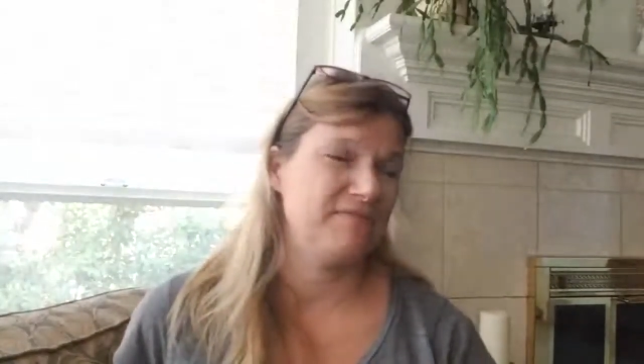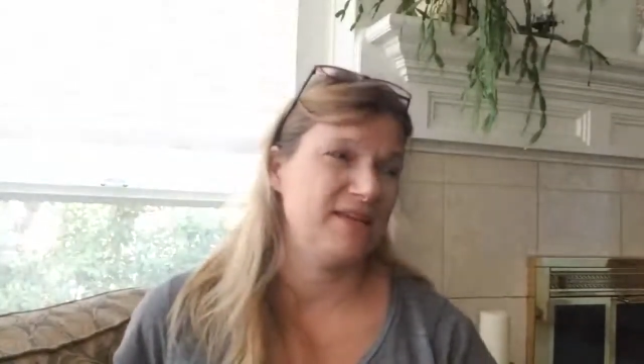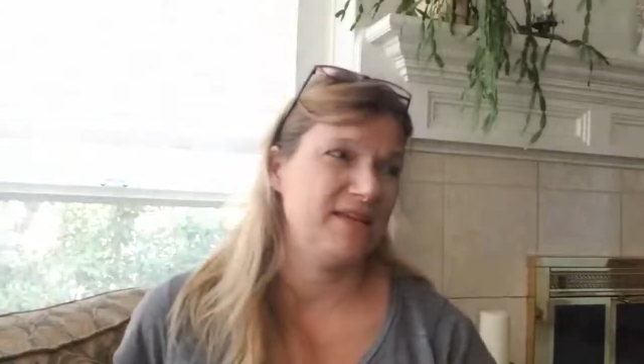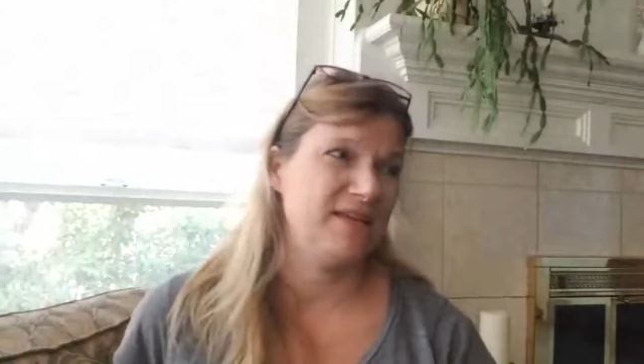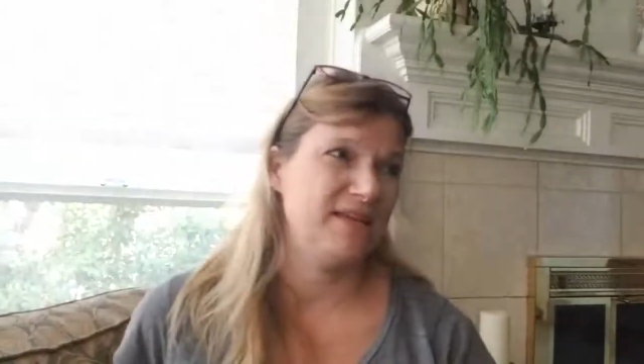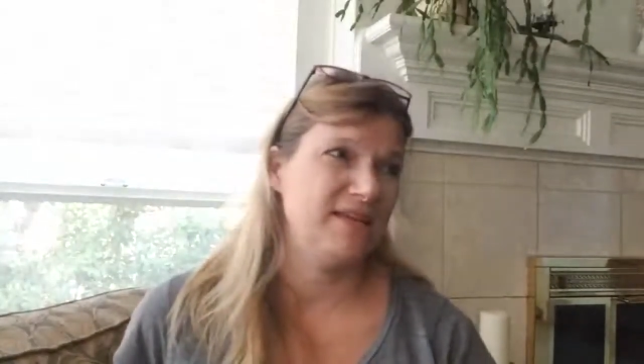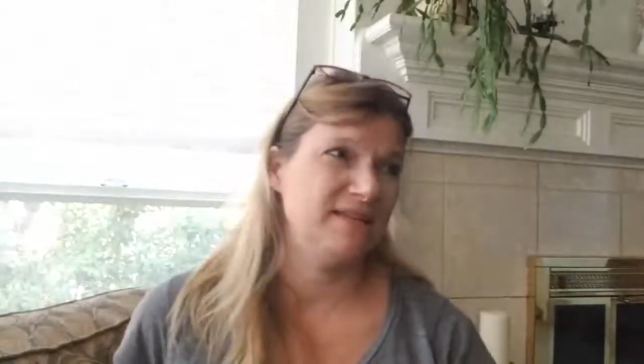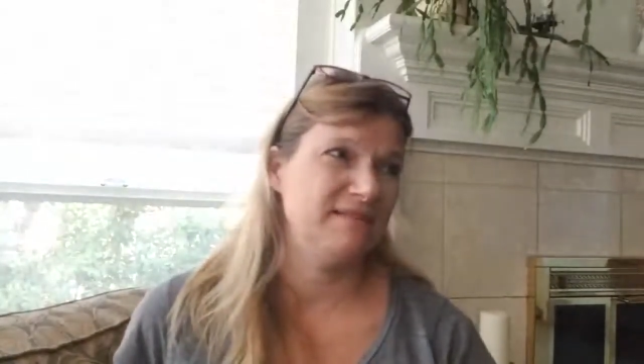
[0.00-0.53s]

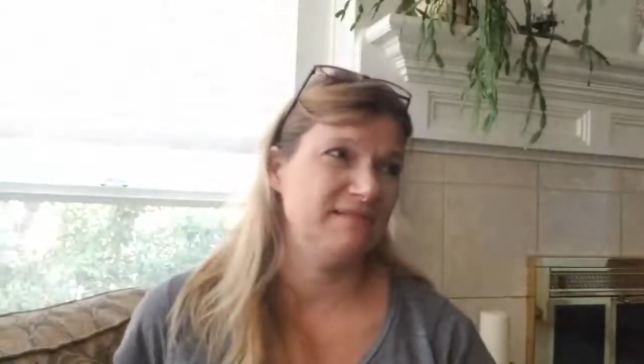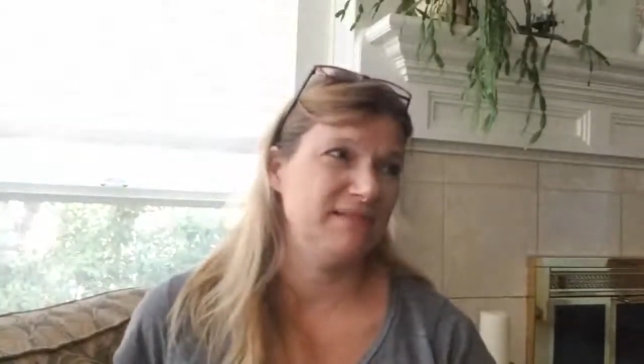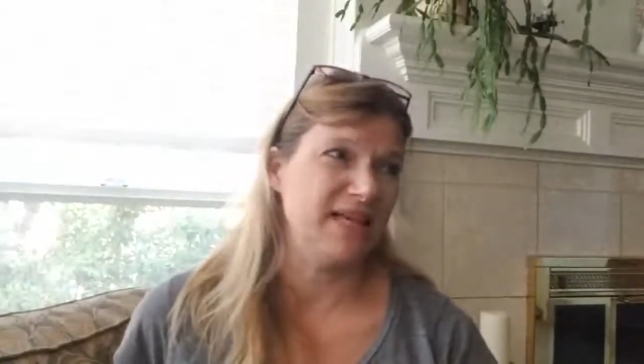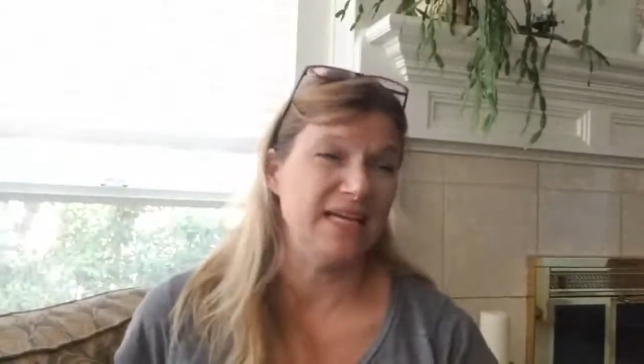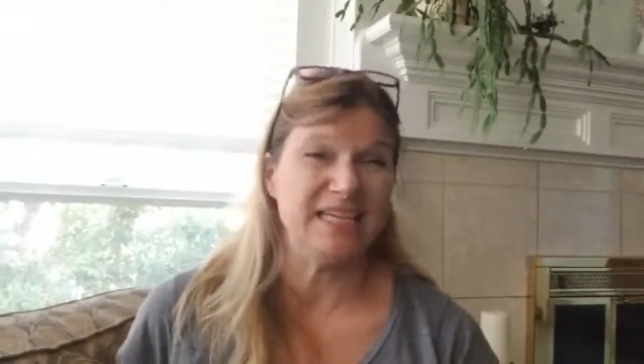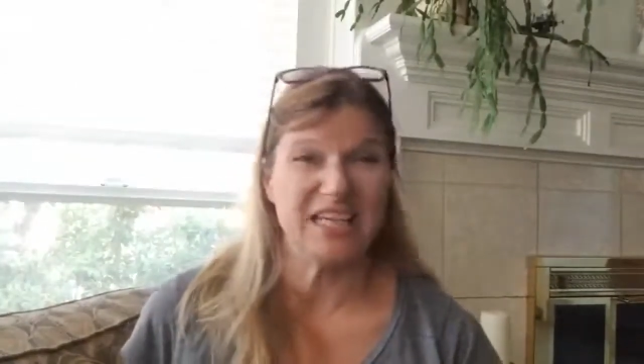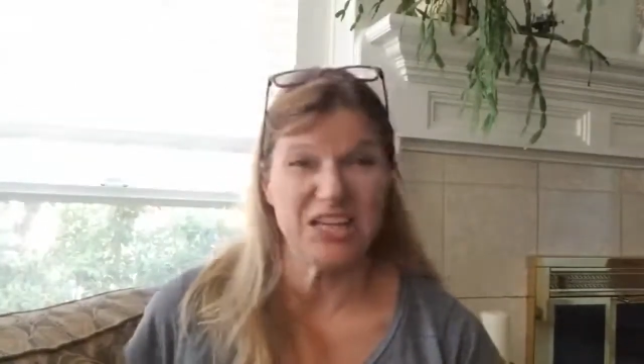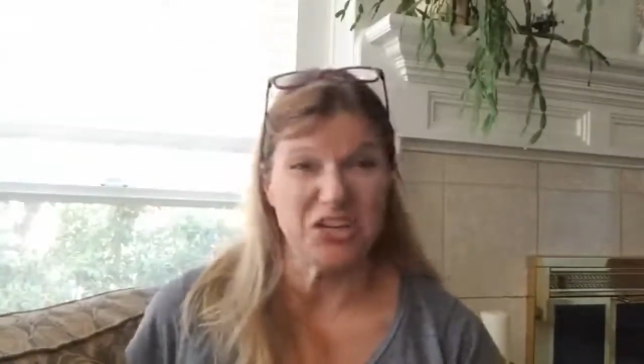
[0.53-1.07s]
in a
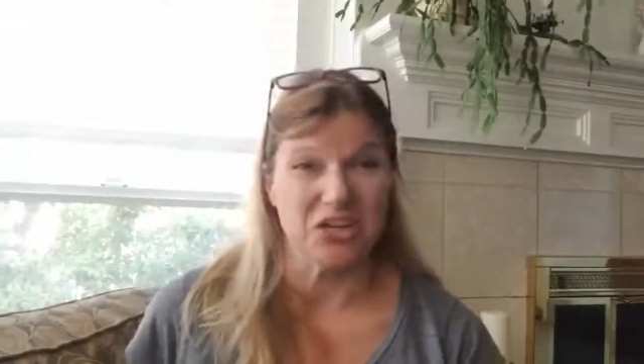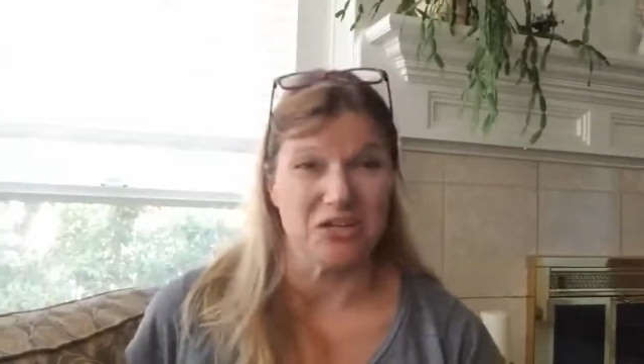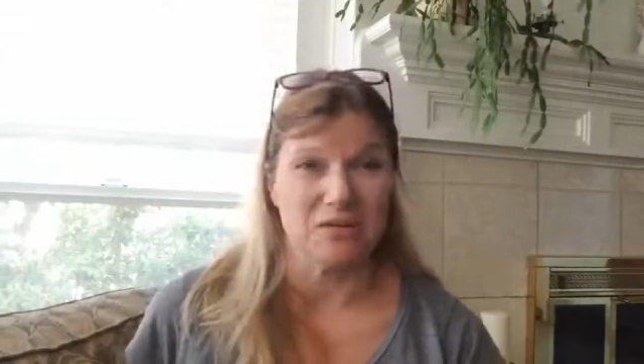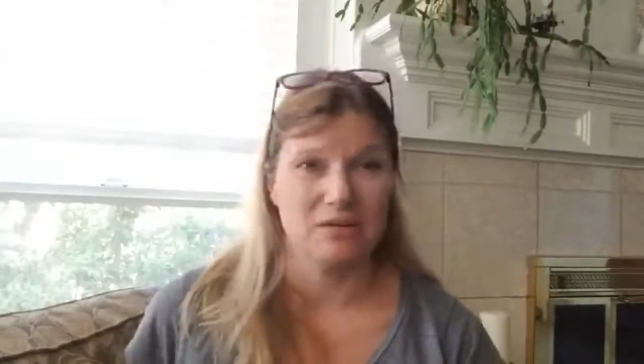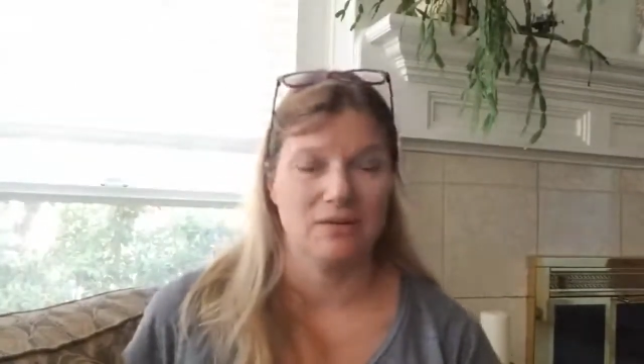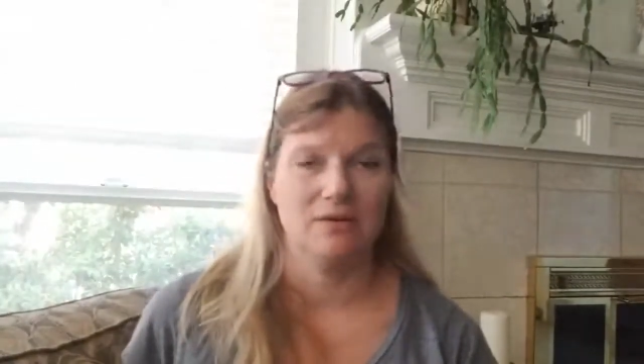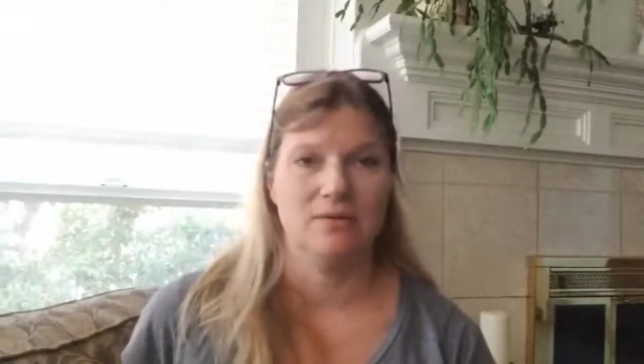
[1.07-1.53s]
year?